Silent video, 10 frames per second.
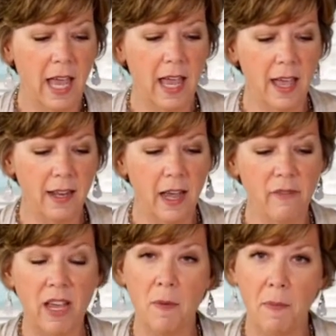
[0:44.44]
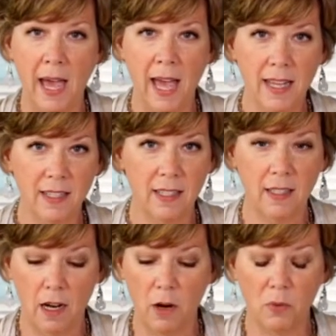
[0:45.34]
and having a mat,
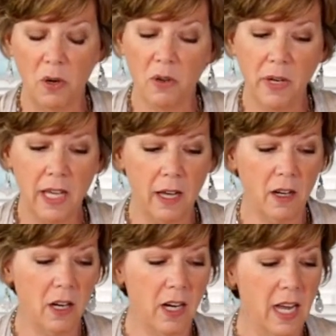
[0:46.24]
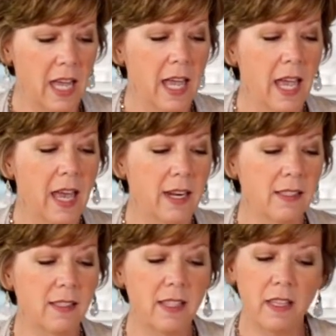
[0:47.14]
a rotary cutter, and a
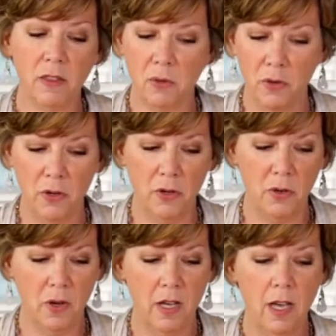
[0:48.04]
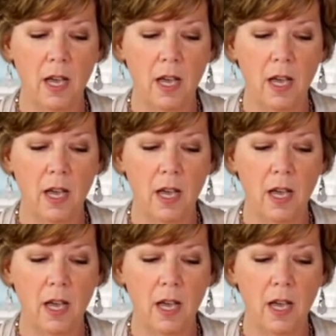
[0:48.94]
see-through